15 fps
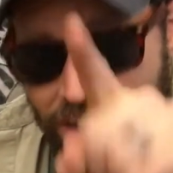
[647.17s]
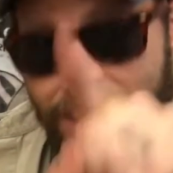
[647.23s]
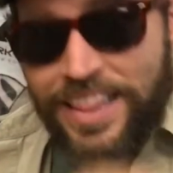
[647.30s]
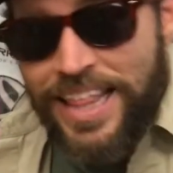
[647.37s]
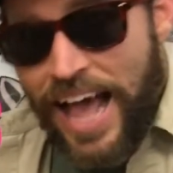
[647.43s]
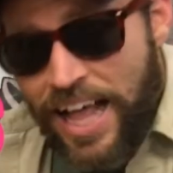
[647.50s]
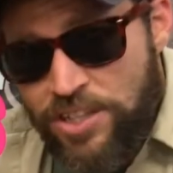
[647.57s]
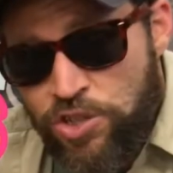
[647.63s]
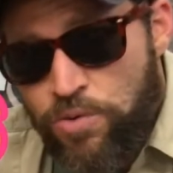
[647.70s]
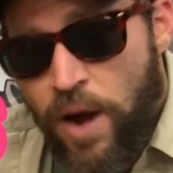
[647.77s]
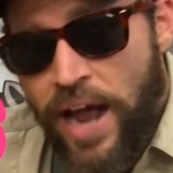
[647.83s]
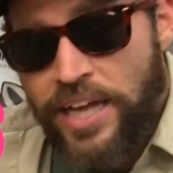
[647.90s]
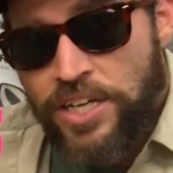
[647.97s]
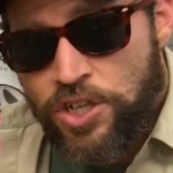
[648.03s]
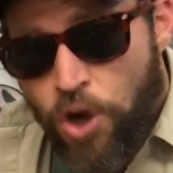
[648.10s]
That's
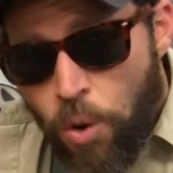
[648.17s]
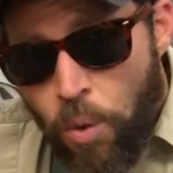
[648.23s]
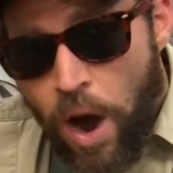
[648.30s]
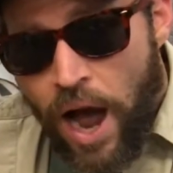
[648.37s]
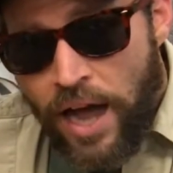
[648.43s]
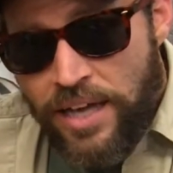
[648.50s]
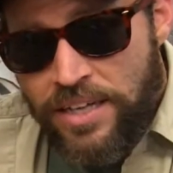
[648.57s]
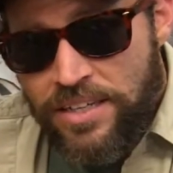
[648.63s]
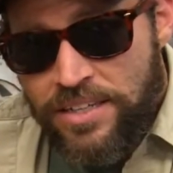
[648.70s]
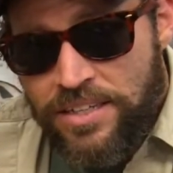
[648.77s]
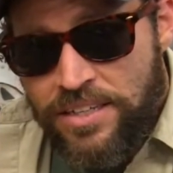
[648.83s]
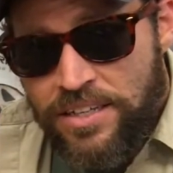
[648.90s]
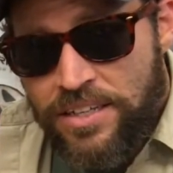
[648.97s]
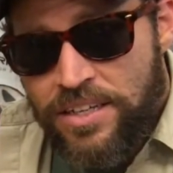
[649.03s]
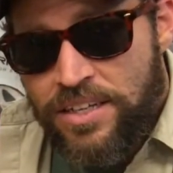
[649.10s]
right. You know why?
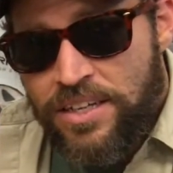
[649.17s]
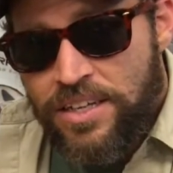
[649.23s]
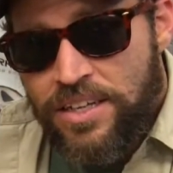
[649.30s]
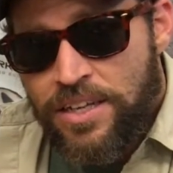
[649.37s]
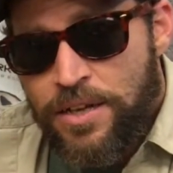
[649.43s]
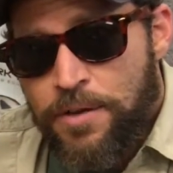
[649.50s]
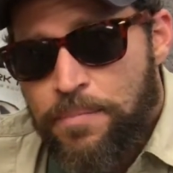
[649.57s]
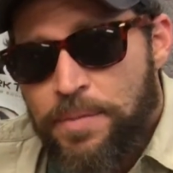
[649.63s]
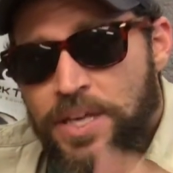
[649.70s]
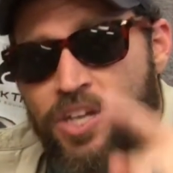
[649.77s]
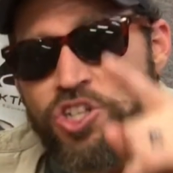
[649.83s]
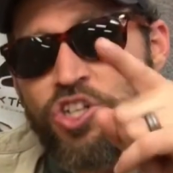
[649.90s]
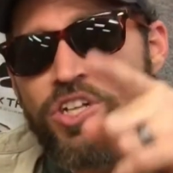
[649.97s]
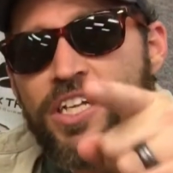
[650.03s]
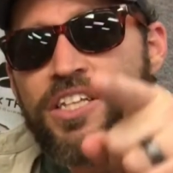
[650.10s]

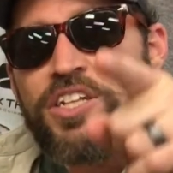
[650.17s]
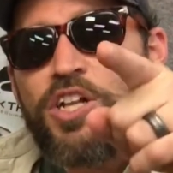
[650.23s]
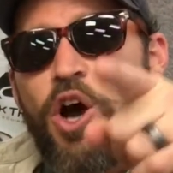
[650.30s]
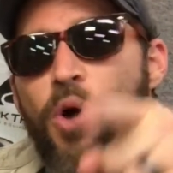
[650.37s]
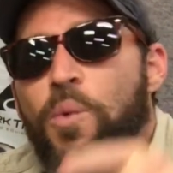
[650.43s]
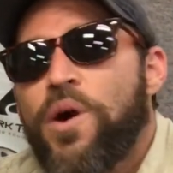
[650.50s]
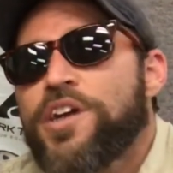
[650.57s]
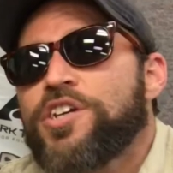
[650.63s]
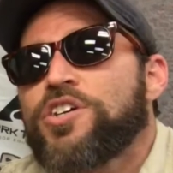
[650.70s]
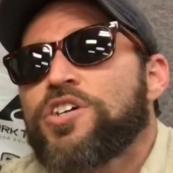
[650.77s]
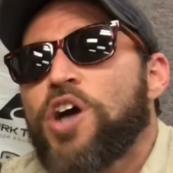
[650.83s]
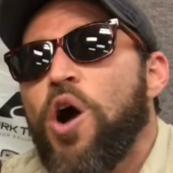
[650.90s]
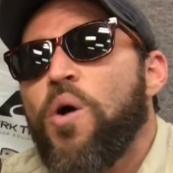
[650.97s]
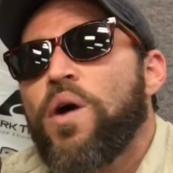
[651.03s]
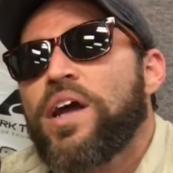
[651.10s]
Because you need to know where you're
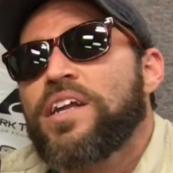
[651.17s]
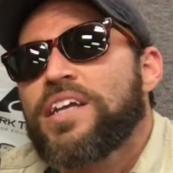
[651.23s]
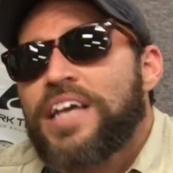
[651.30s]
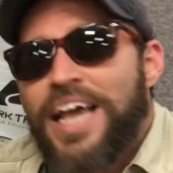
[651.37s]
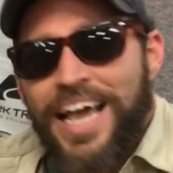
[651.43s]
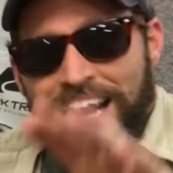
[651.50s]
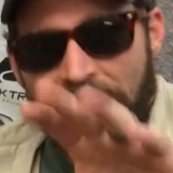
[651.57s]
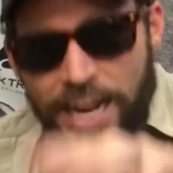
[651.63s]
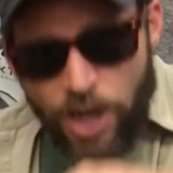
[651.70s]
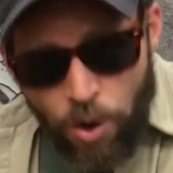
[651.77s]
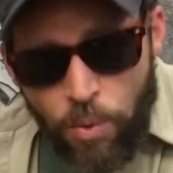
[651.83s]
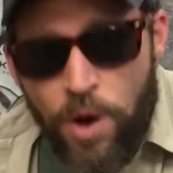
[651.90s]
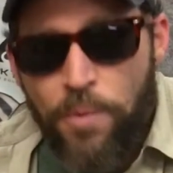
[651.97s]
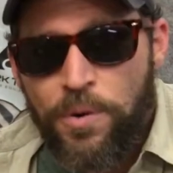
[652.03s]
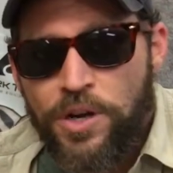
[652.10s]
going, and I know
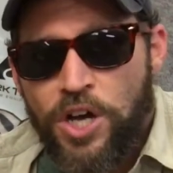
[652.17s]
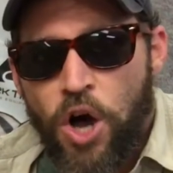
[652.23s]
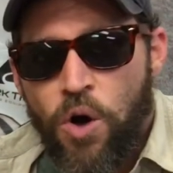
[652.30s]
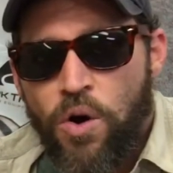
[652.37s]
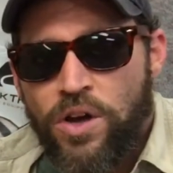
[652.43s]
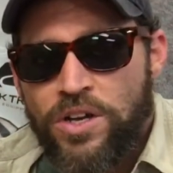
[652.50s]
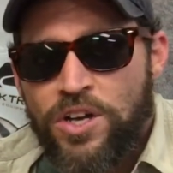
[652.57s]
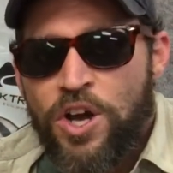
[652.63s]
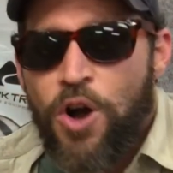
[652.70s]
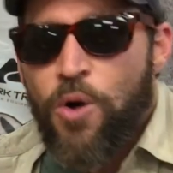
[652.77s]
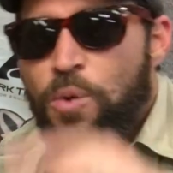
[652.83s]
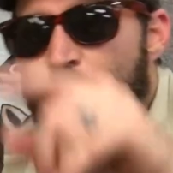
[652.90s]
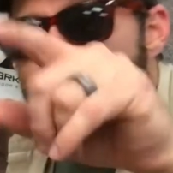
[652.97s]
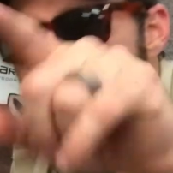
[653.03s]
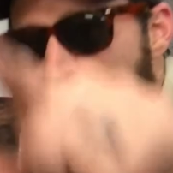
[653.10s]
where we're going.
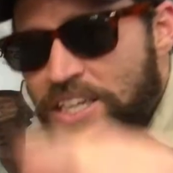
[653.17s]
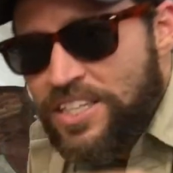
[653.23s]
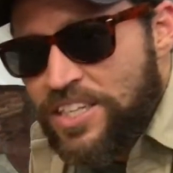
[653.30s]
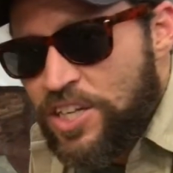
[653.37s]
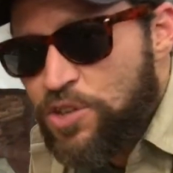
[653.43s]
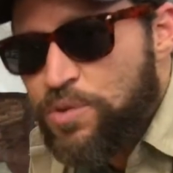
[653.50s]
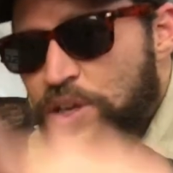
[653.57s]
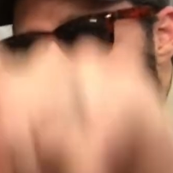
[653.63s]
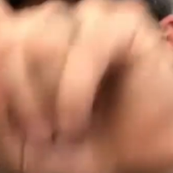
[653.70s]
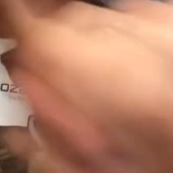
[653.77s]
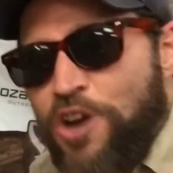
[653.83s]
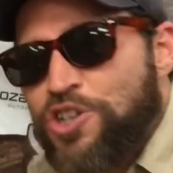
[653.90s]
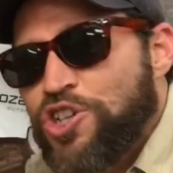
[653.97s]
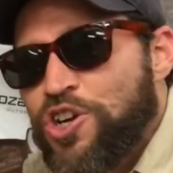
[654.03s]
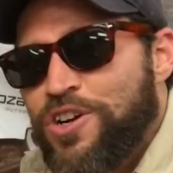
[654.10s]
We're continuing
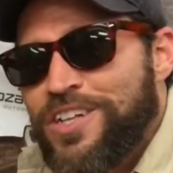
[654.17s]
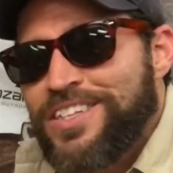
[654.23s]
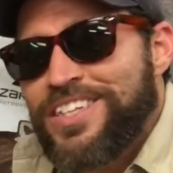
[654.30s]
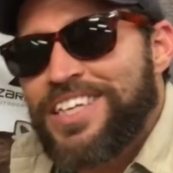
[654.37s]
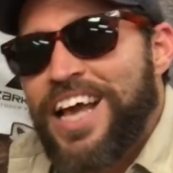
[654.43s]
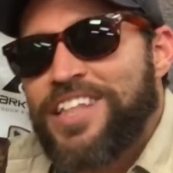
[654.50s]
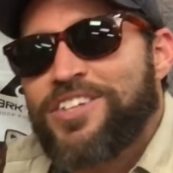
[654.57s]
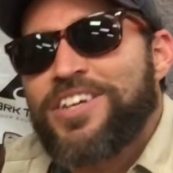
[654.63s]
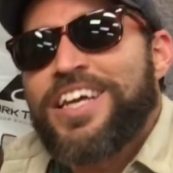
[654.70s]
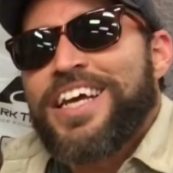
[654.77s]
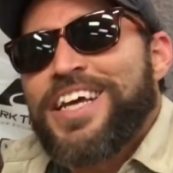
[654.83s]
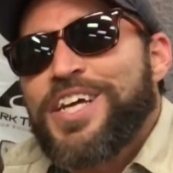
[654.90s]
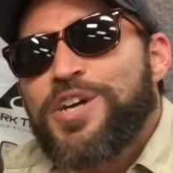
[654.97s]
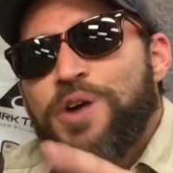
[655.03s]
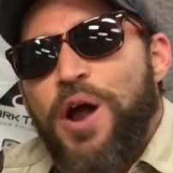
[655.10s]
our journey together
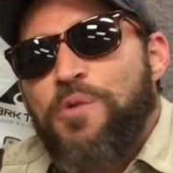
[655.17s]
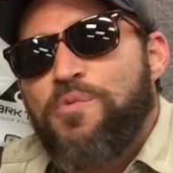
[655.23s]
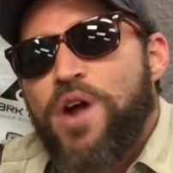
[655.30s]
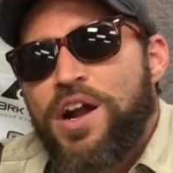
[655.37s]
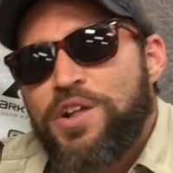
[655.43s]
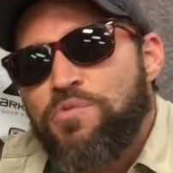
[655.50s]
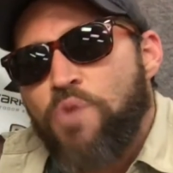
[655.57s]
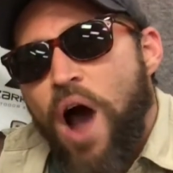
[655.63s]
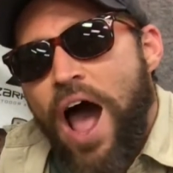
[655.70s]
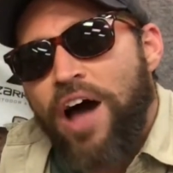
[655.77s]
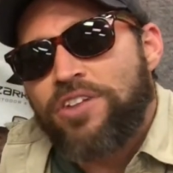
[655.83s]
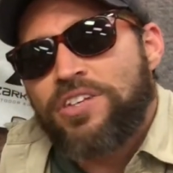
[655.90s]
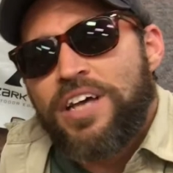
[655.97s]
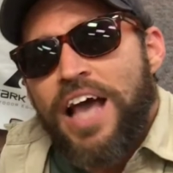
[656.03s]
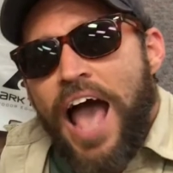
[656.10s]
here at Running
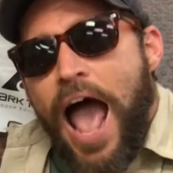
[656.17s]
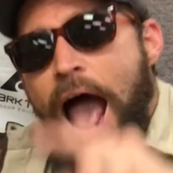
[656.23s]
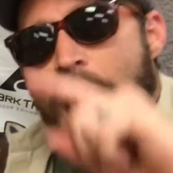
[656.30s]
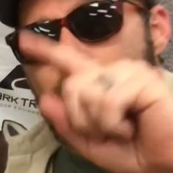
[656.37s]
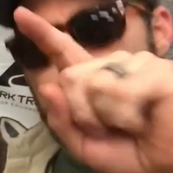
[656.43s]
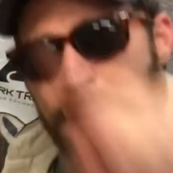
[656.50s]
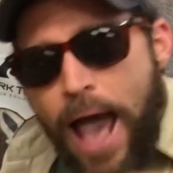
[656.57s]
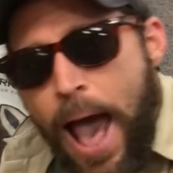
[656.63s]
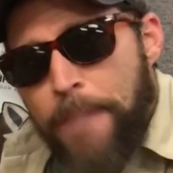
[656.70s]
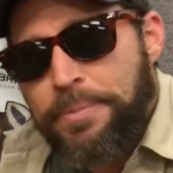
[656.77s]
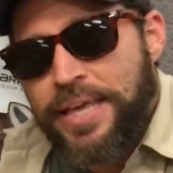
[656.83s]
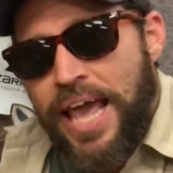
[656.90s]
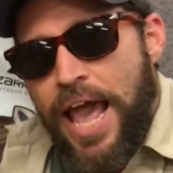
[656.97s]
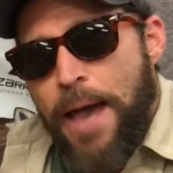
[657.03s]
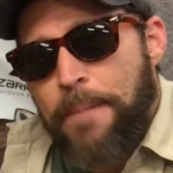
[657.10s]
Wild at Map
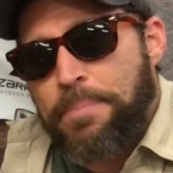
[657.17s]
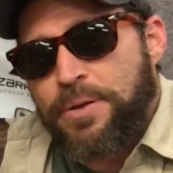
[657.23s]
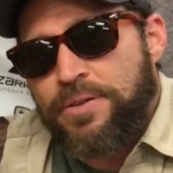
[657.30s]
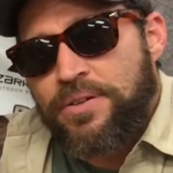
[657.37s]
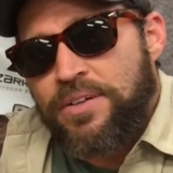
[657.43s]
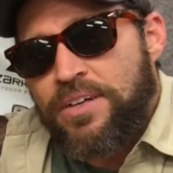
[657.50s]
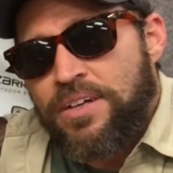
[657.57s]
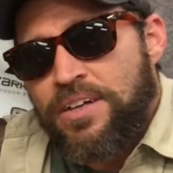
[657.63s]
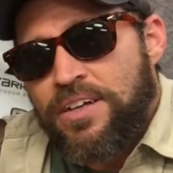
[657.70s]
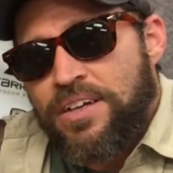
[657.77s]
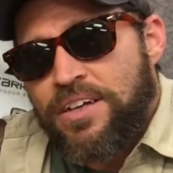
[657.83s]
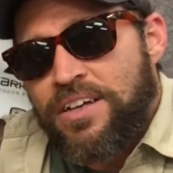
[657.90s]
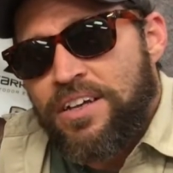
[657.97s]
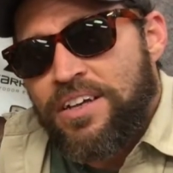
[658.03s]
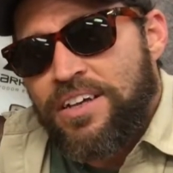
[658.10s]
Camp.
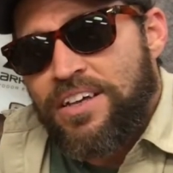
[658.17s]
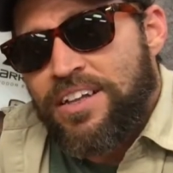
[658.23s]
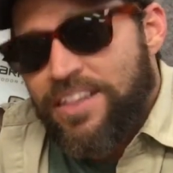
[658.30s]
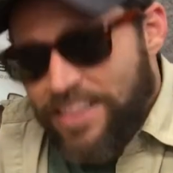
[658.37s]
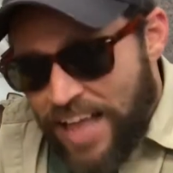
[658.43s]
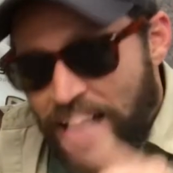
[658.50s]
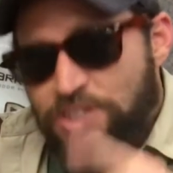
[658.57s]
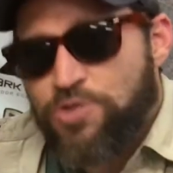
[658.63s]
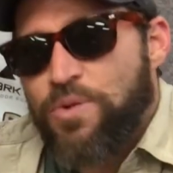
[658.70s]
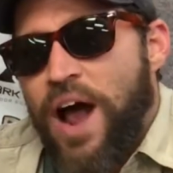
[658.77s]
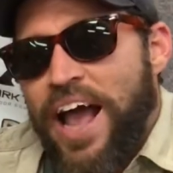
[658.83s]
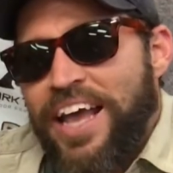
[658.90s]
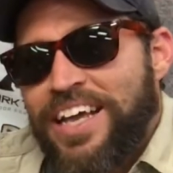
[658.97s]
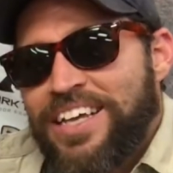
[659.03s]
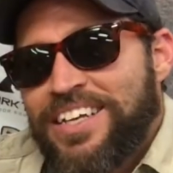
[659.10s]
That's
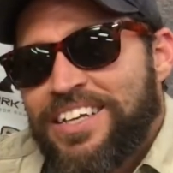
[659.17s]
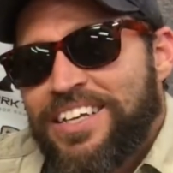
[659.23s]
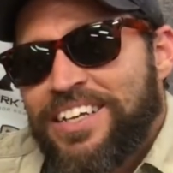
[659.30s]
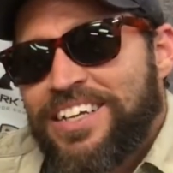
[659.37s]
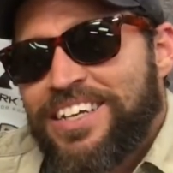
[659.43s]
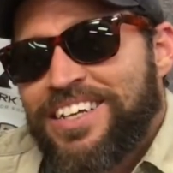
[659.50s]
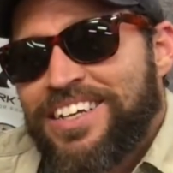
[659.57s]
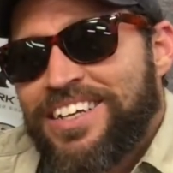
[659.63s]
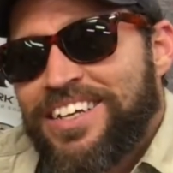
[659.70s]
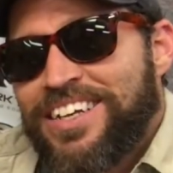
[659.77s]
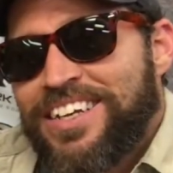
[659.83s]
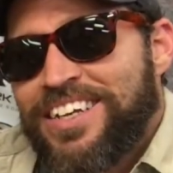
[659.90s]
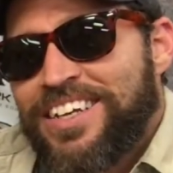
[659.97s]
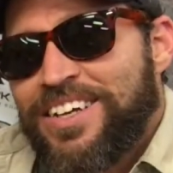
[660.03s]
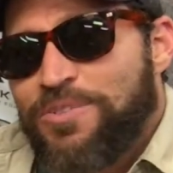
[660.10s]
right.
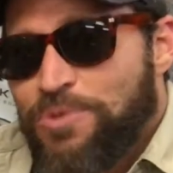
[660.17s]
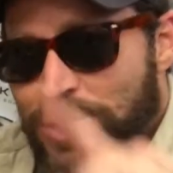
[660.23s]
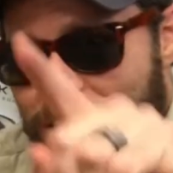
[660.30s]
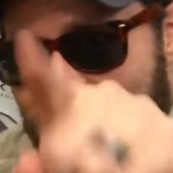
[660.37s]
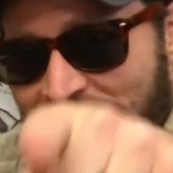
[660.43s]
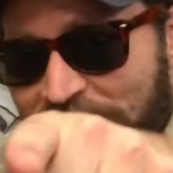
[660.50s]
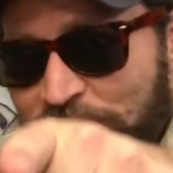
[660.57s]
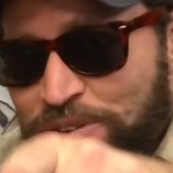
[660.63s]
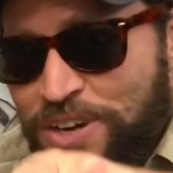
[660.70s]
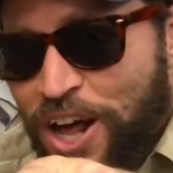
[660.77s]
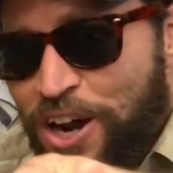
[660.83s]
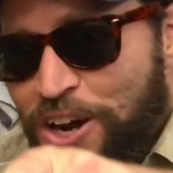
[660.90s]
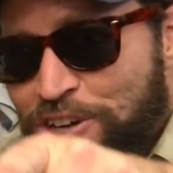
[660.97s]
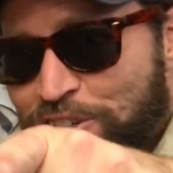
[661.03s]
We're continuing on our